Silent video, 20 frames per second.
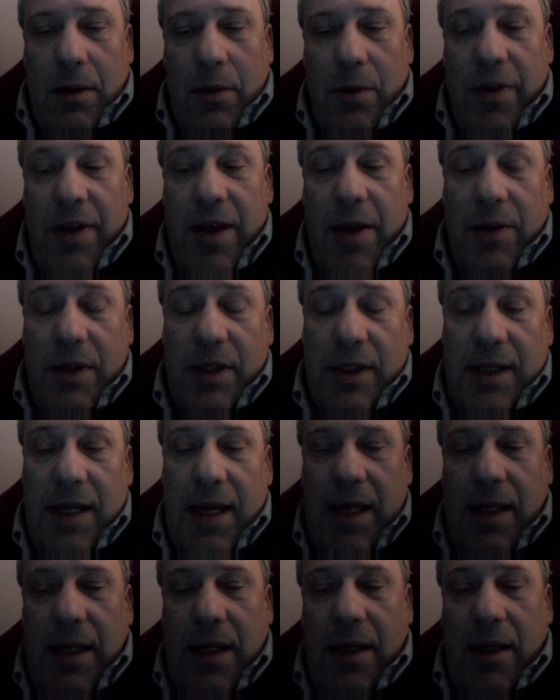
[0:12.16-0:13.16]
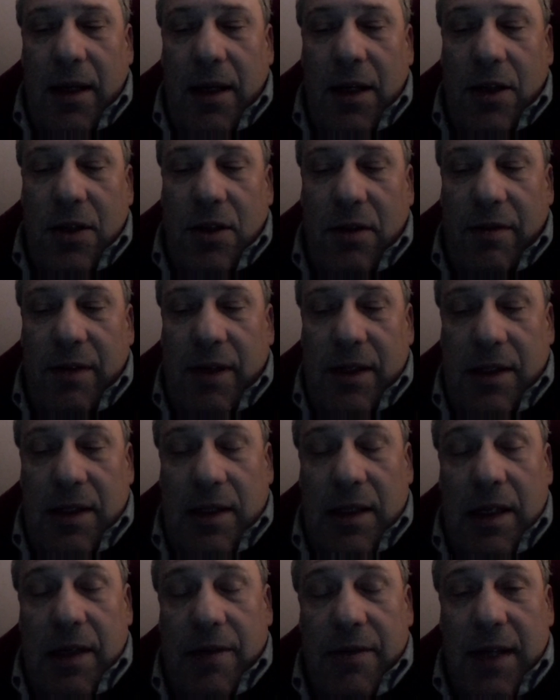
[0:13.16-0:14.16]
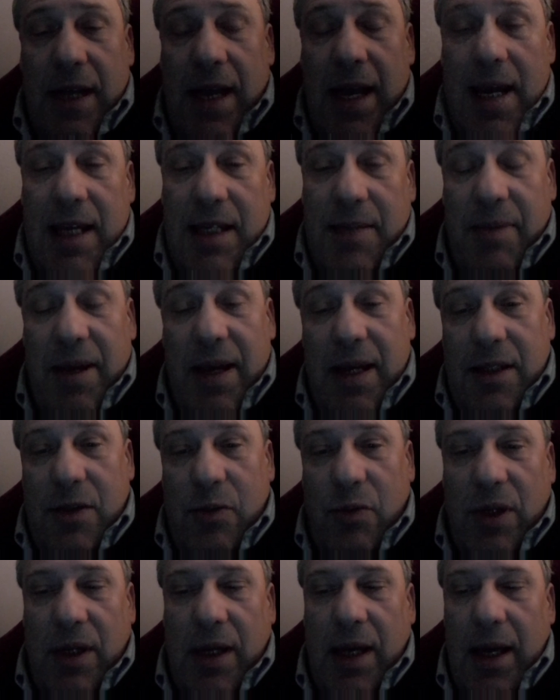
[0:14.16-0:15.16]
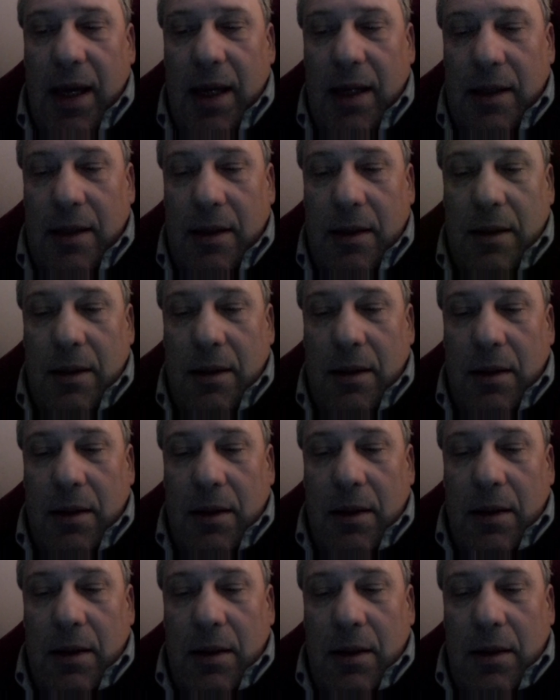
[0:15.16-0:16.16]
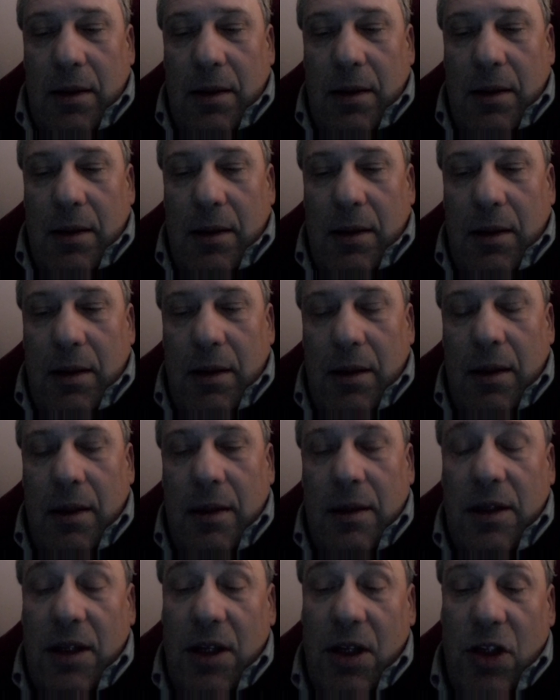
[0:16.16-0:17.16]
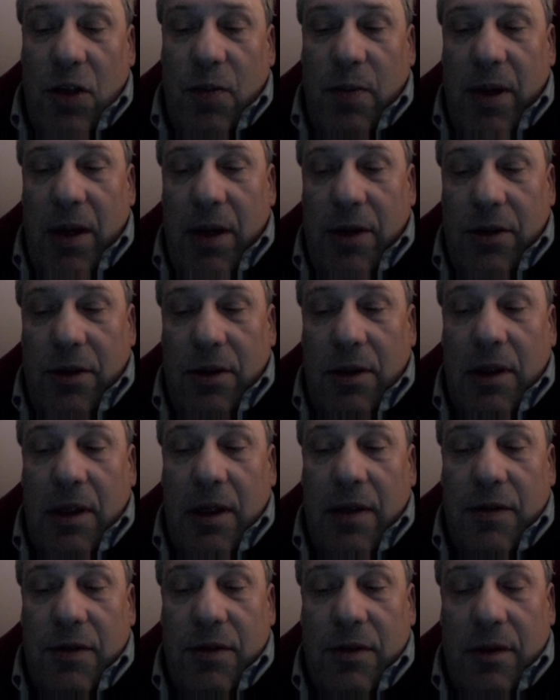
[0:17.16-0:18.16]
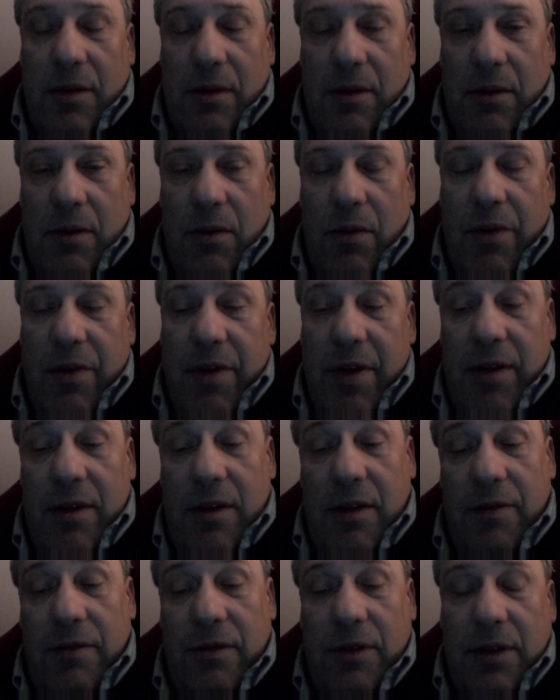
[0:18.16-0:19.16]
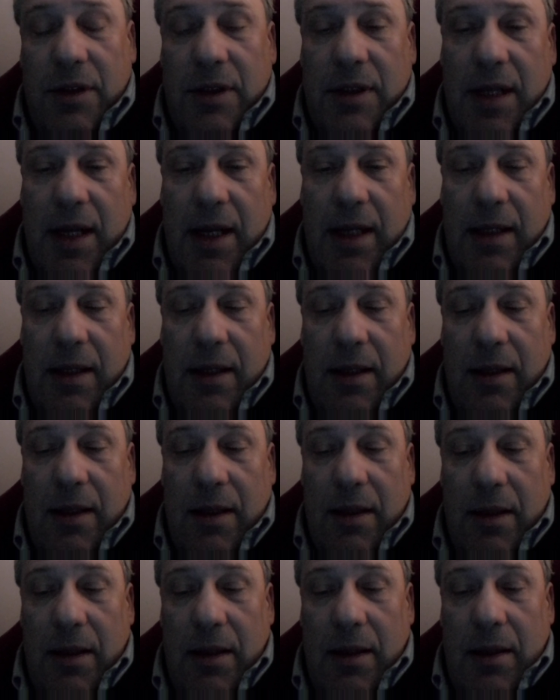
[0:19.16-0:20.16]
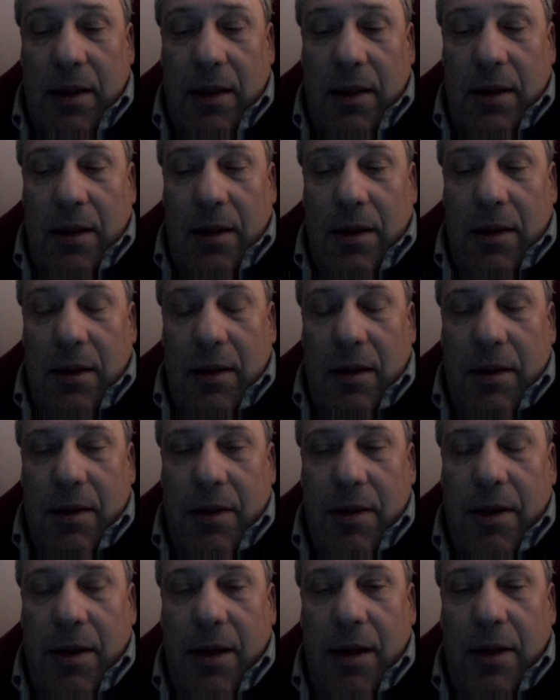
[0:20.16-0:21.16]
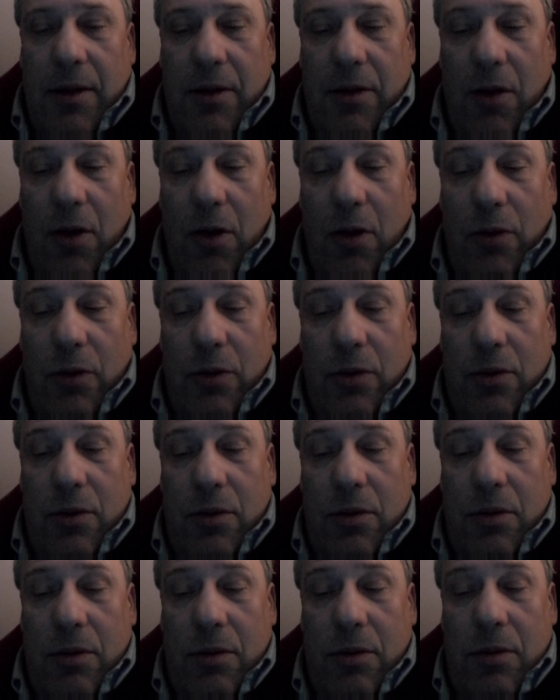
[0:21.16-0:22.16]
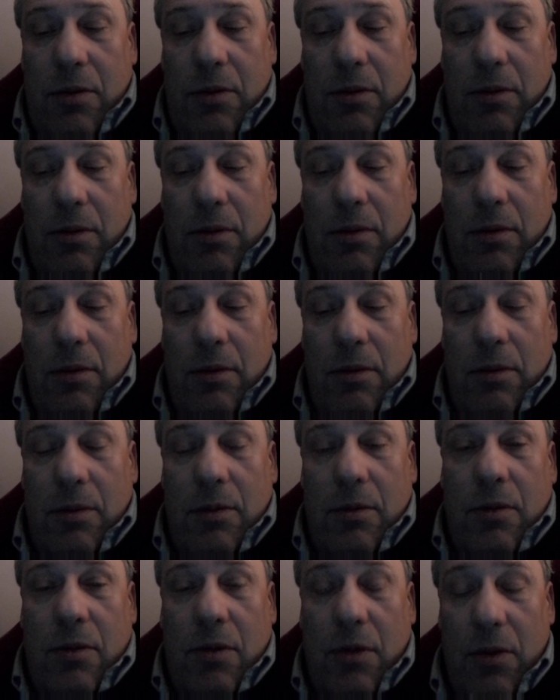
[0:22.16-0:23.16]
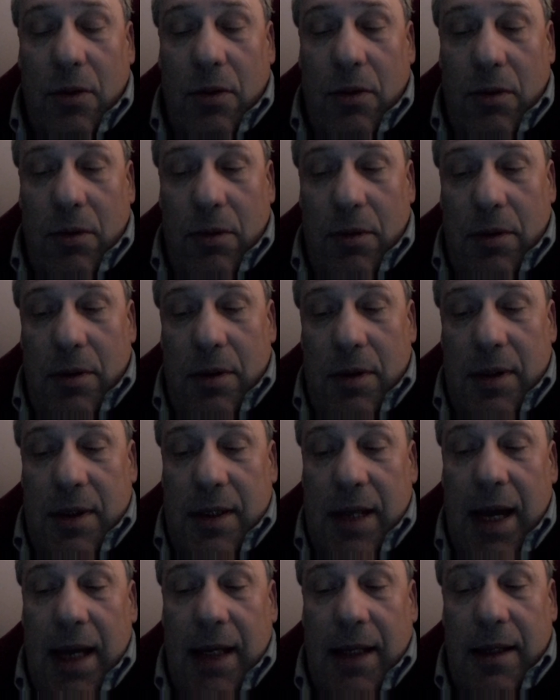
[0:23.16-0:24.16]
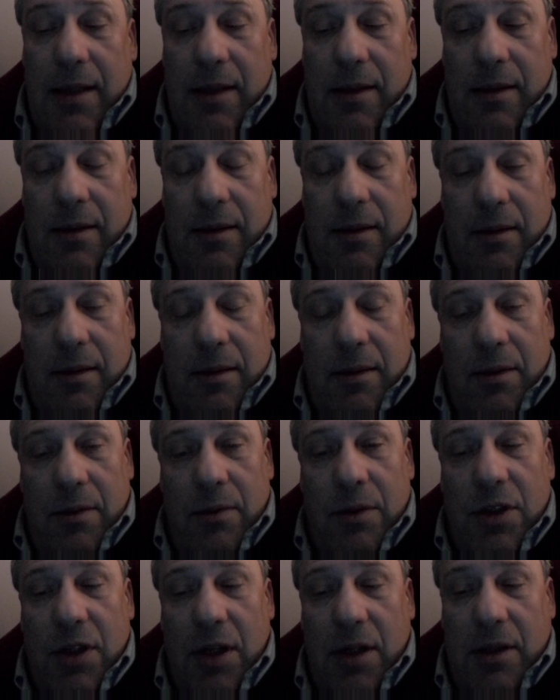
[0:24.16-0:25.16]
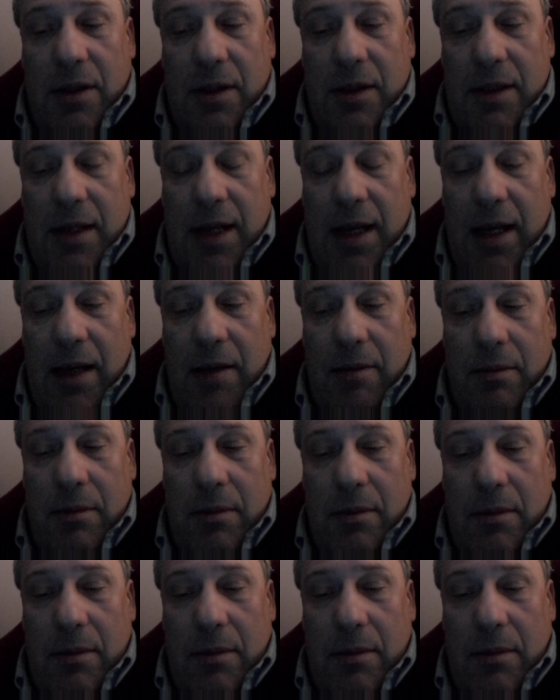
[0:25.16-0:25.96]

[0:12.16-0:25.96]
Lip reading: With our psyche, each of us lives as best we can, and each person lives with a different psyche. There are no two psyches which are the same.